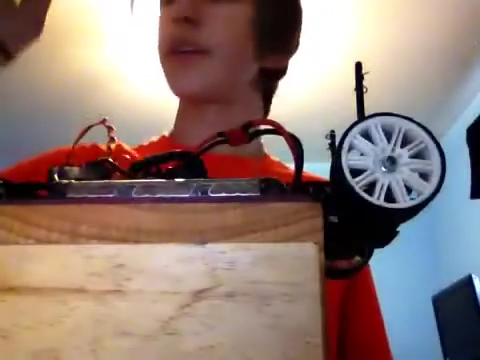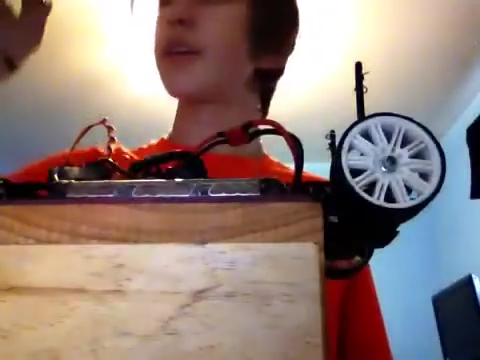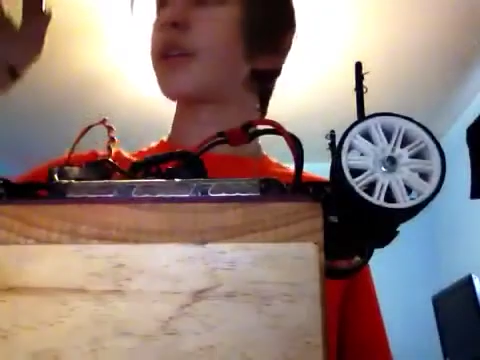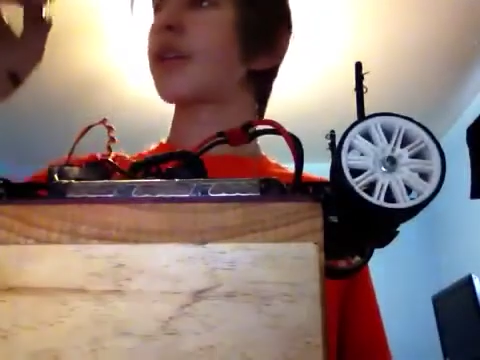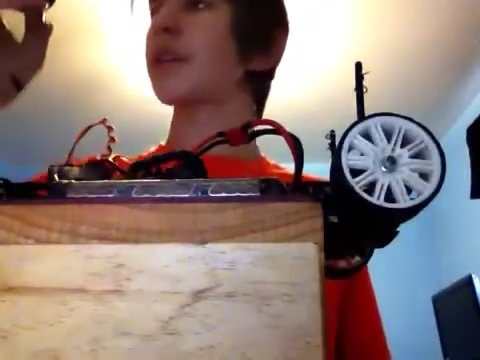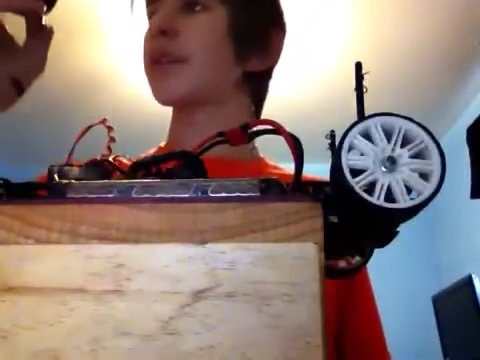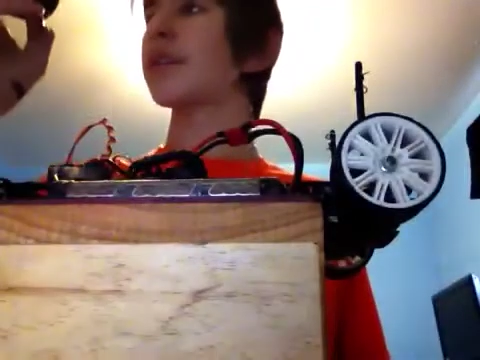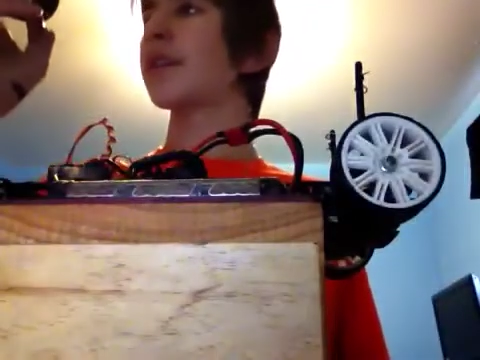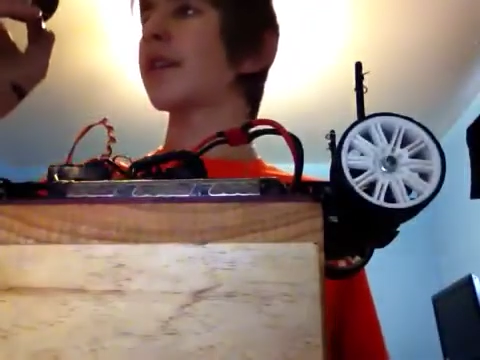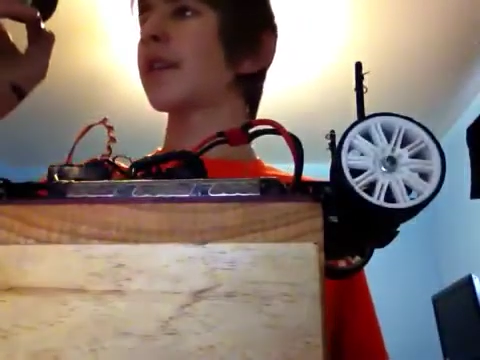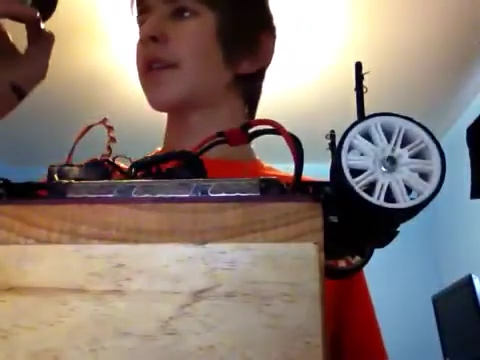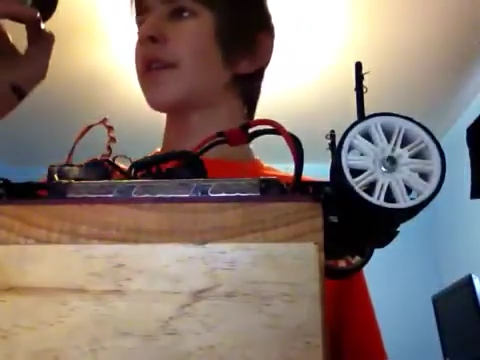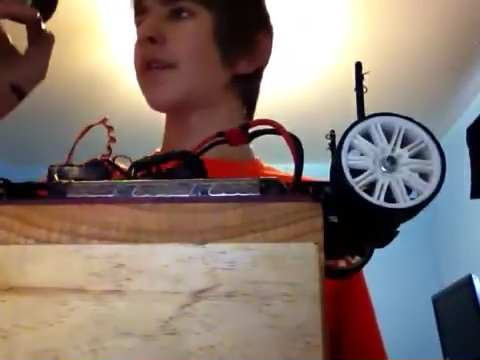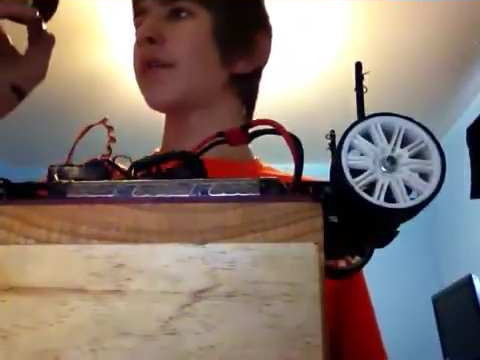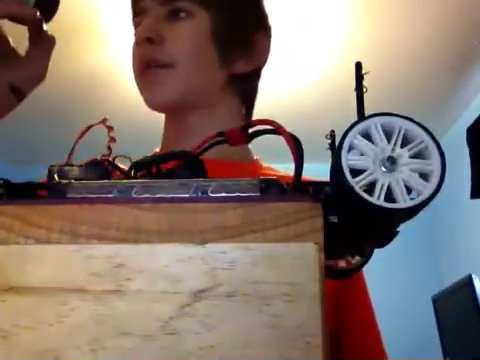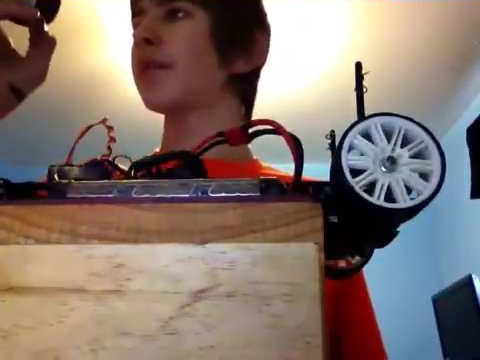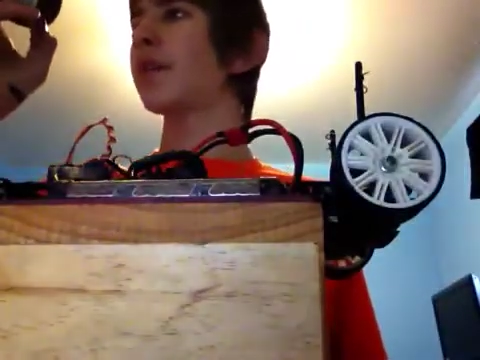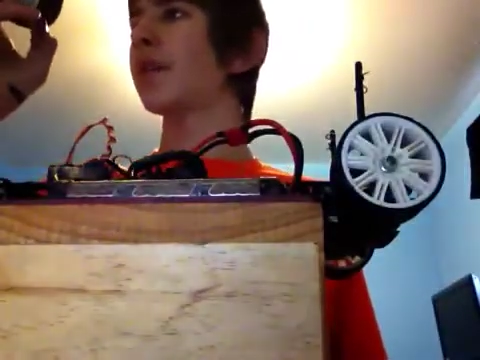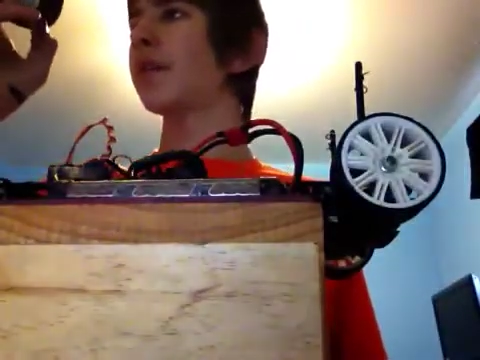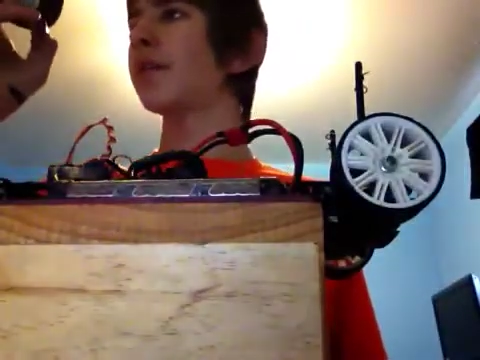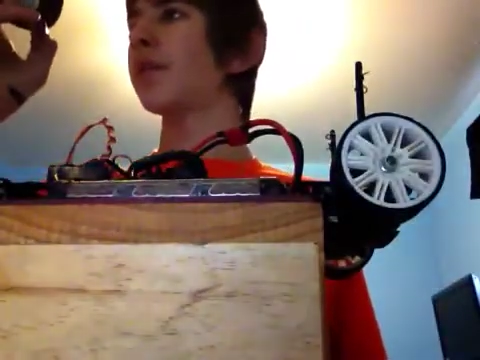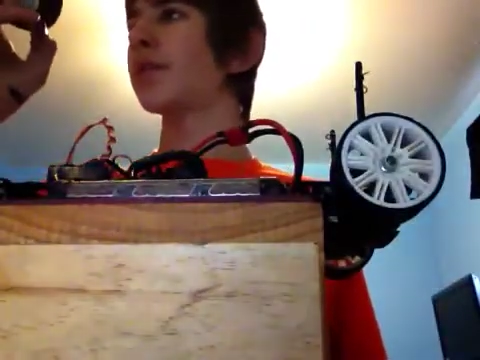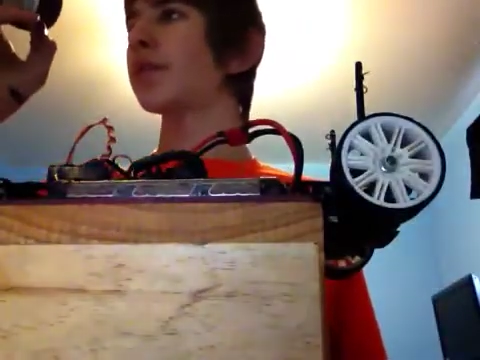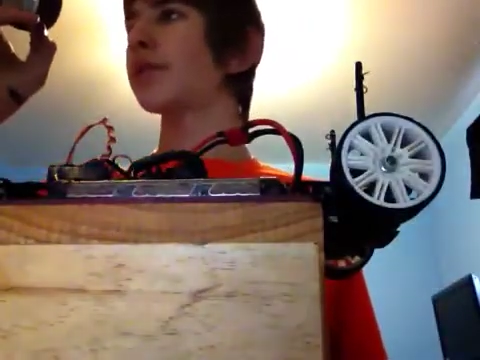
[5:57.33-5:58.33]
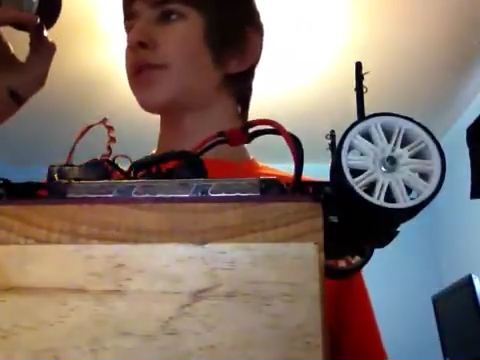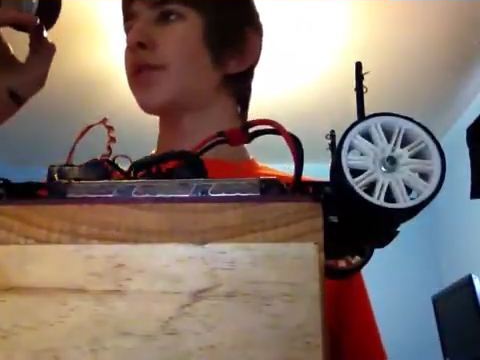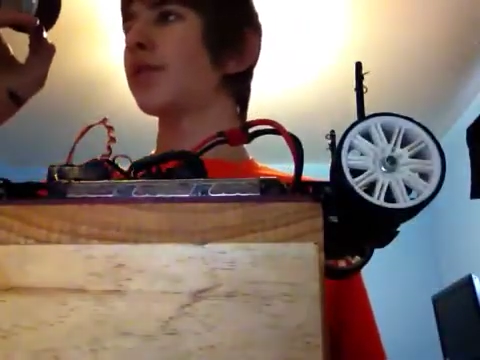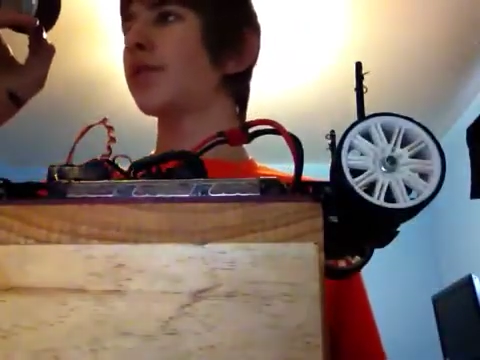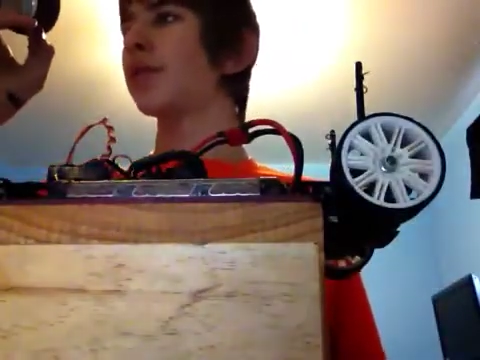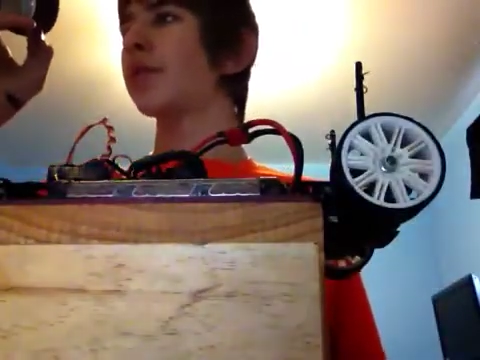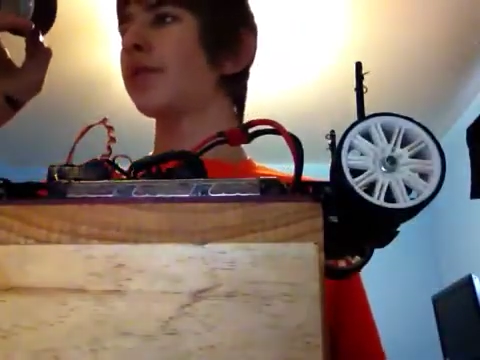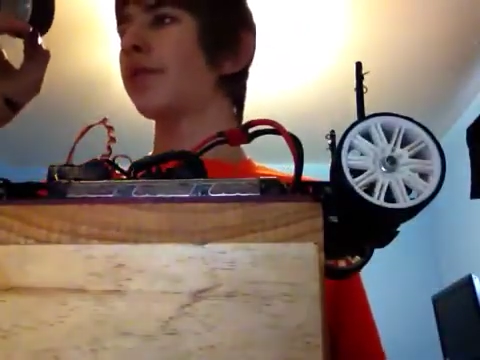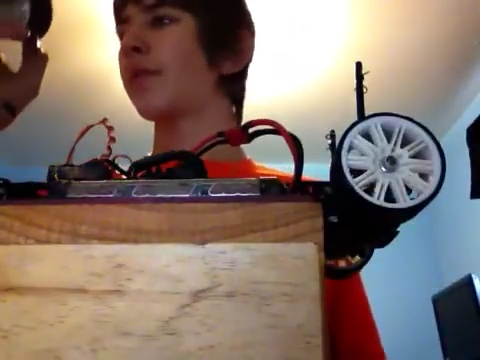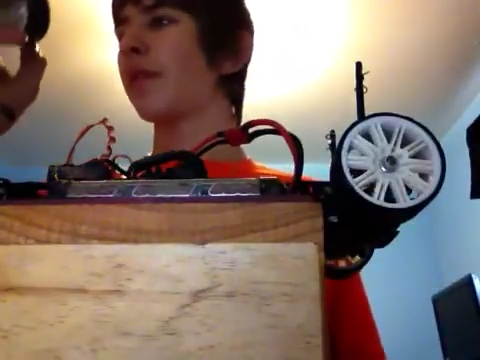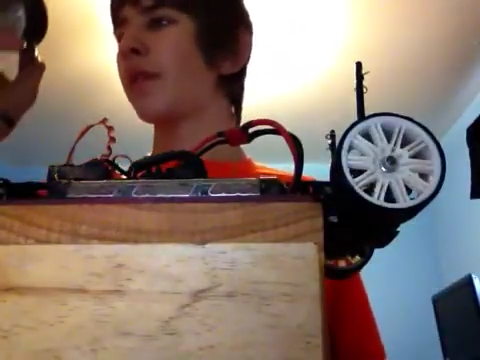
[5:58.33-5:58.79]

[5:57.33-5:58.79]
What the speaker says: sure is that? Yeah, Munchmore.